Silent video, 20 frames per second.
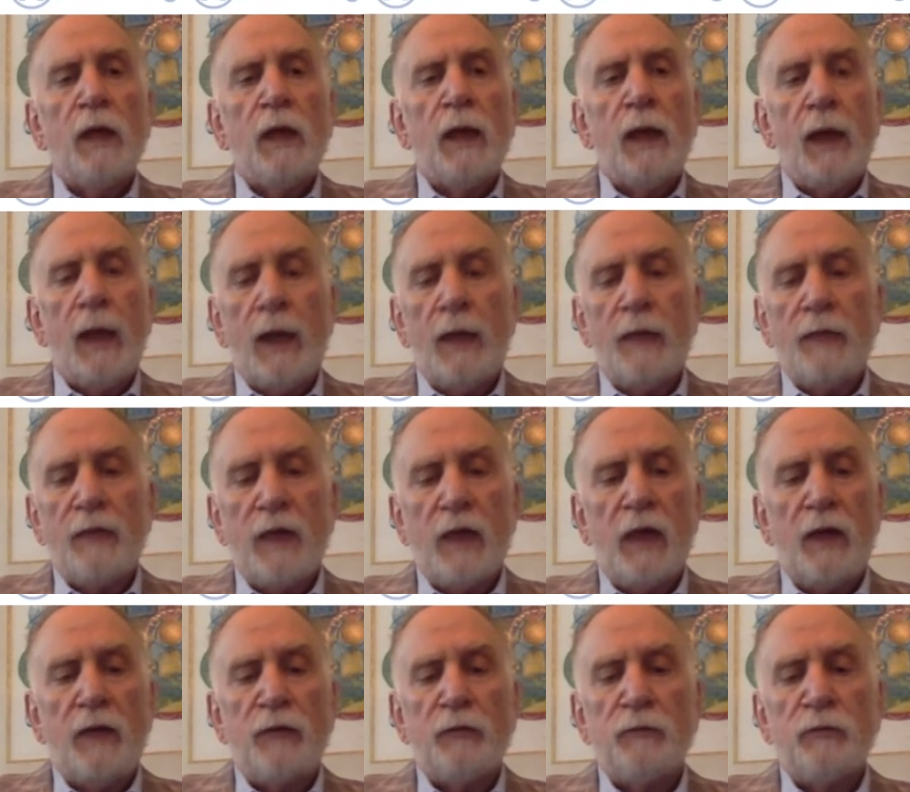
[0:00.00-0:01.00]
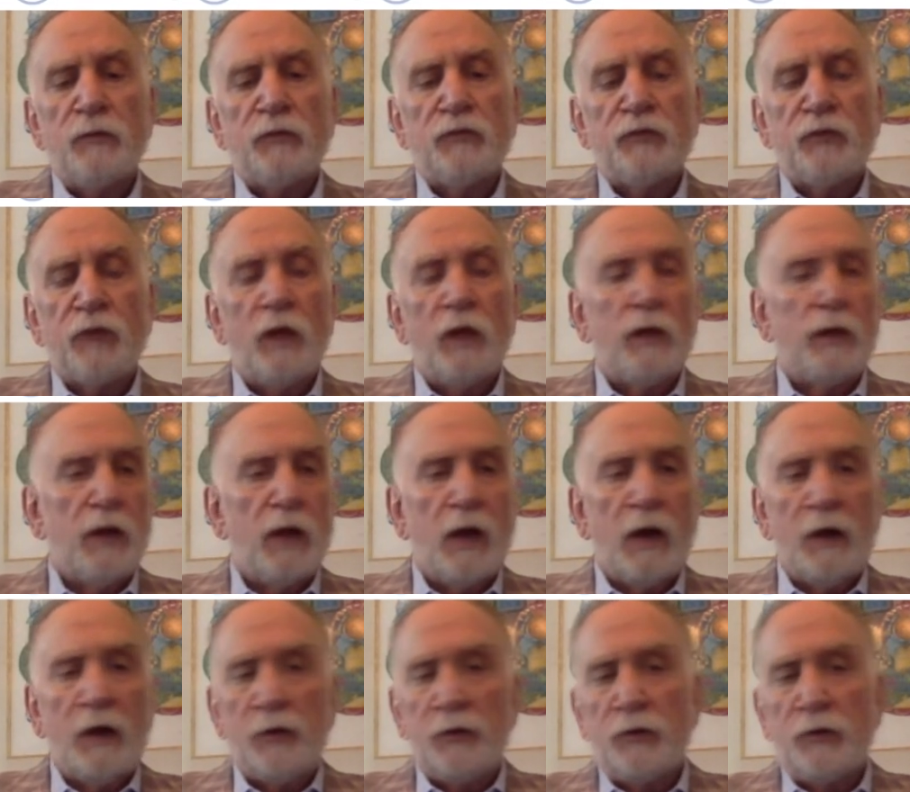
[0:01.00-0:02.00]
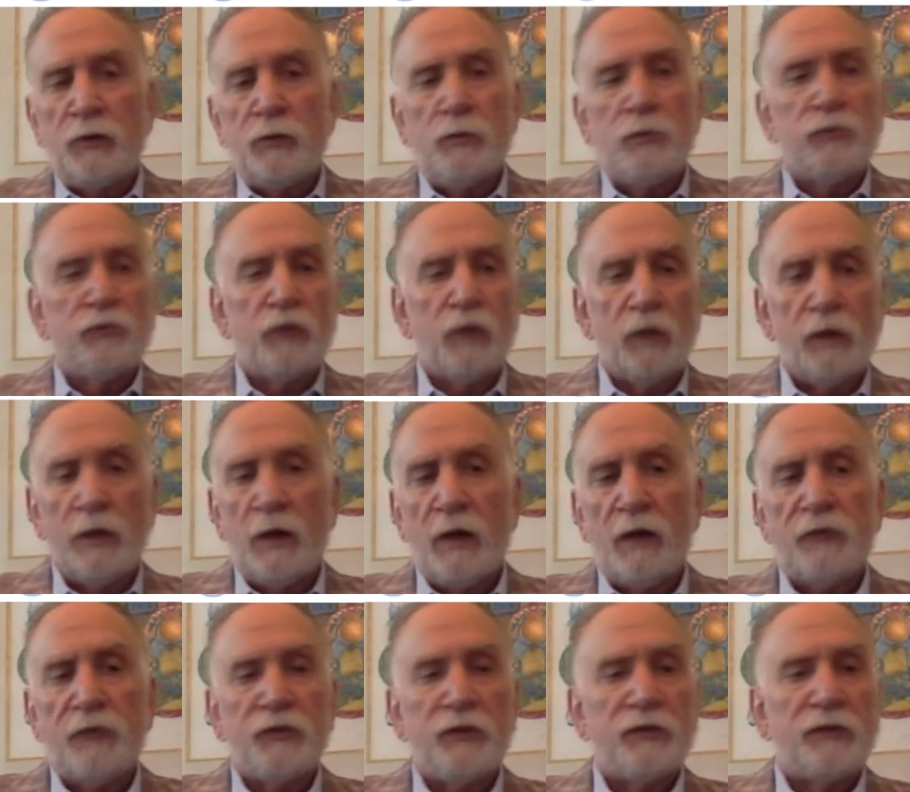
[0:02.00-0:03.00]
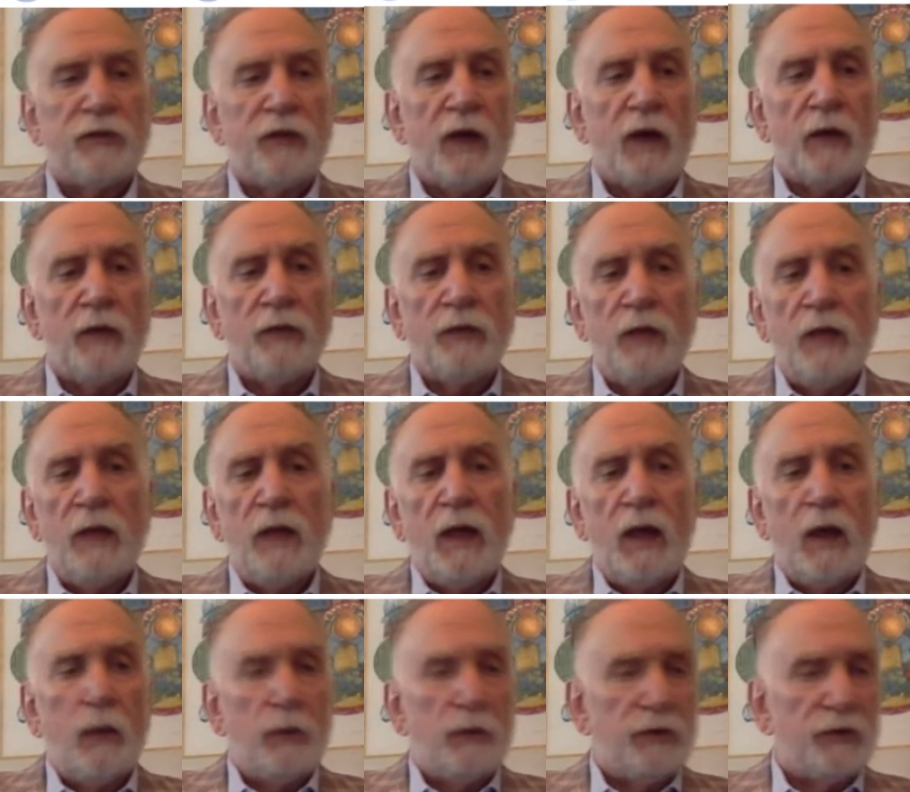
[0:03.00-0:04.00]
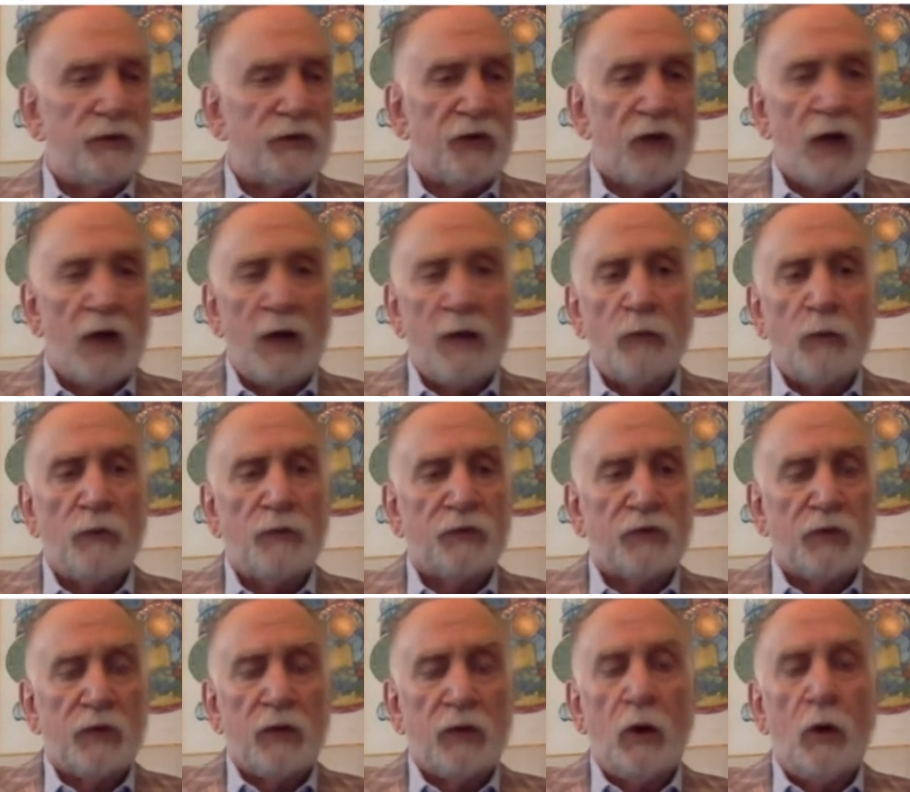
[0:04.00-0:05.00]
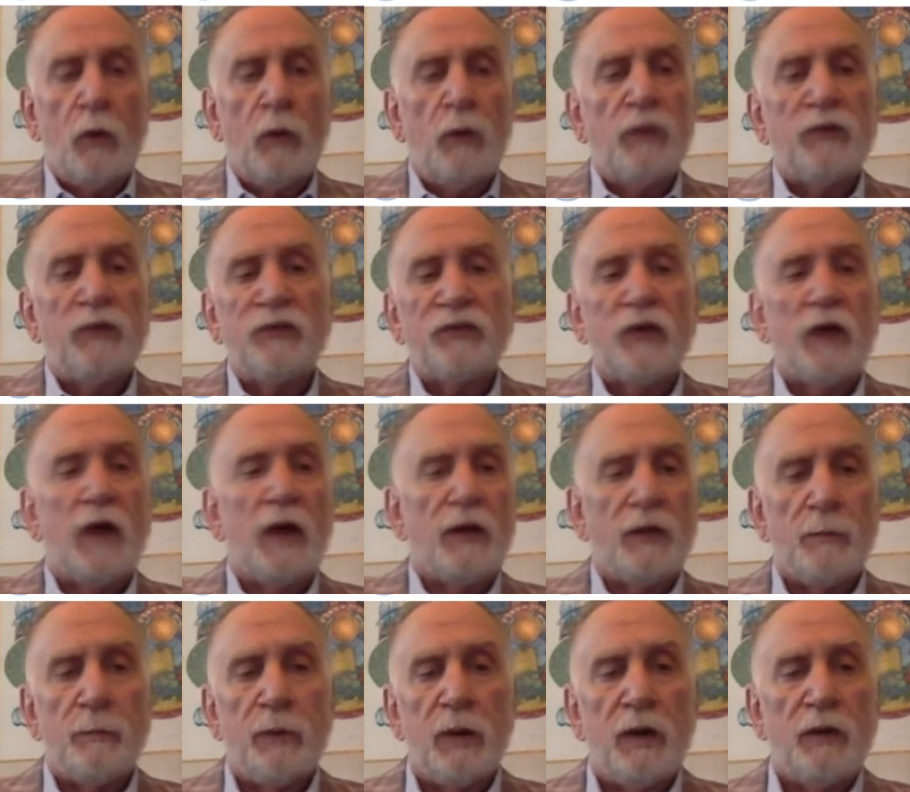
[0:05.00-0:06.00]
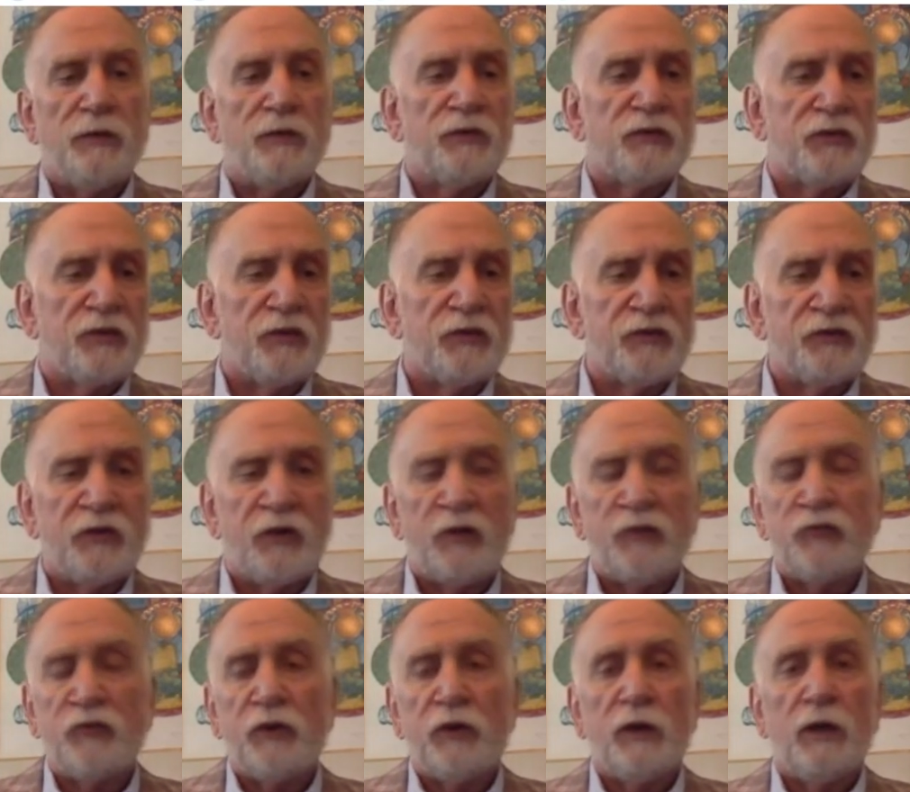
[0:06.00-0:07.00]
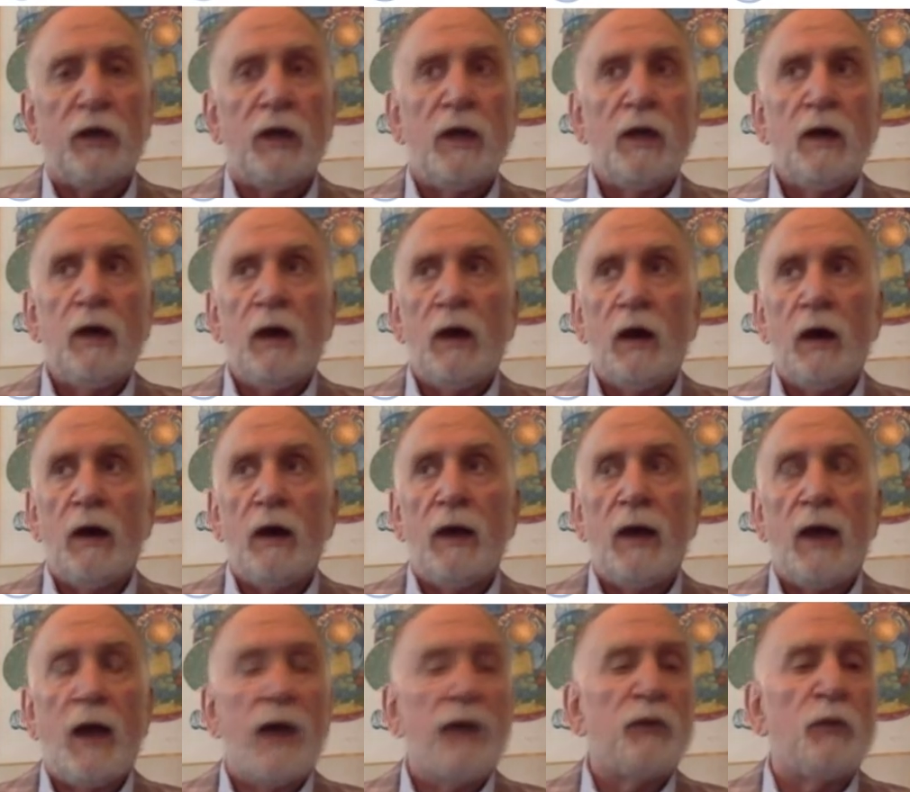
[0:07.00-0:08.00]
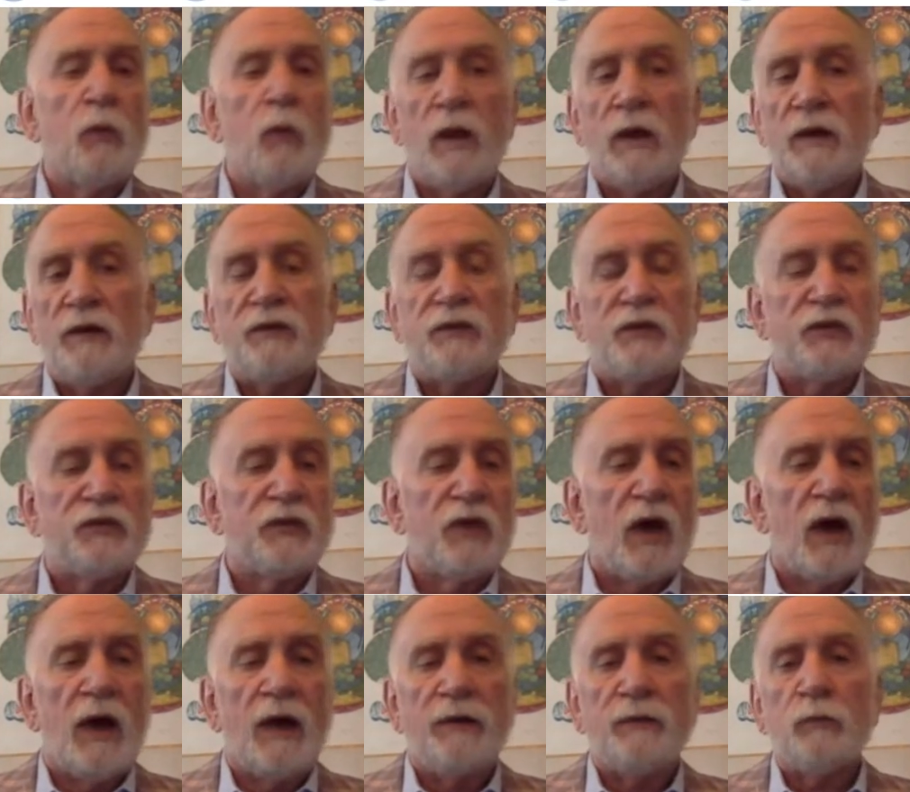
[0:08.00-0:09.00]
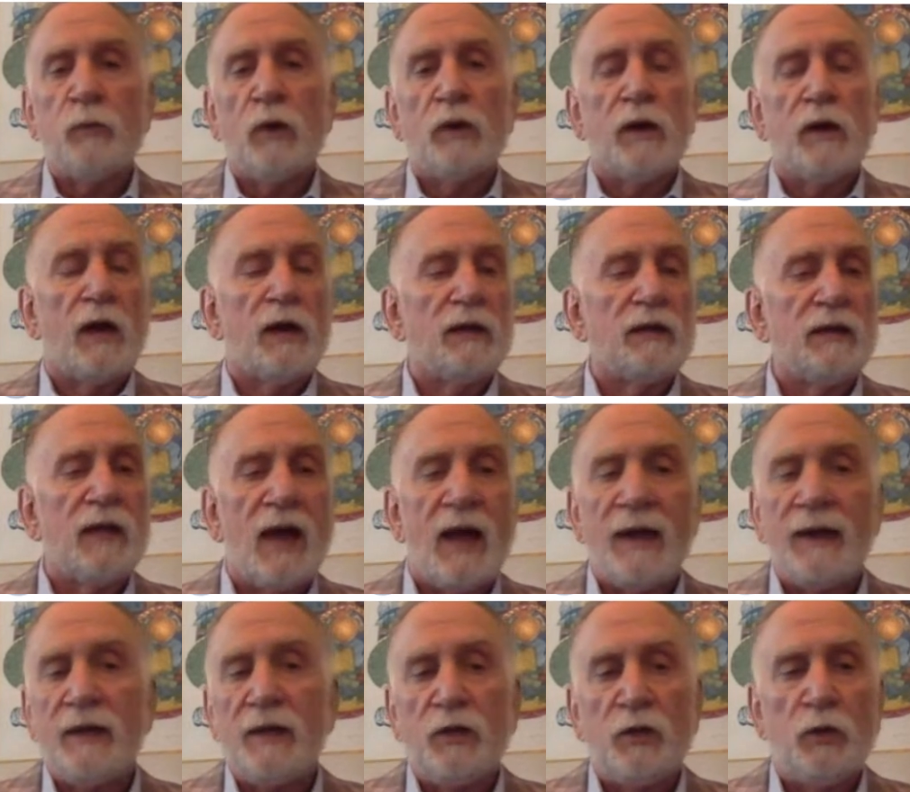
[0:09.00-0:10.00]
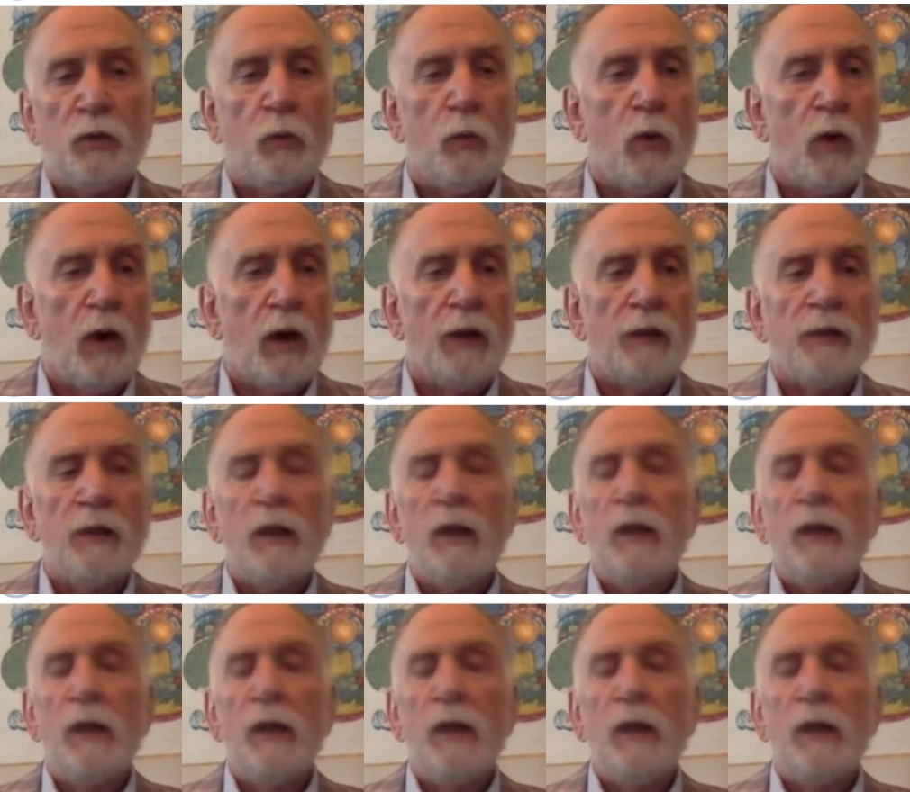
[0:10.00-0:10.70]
And then Michelle and I sit down and we design what's going to go inside, the buttons, the stitching, how you want it designed, what kind of lining you want,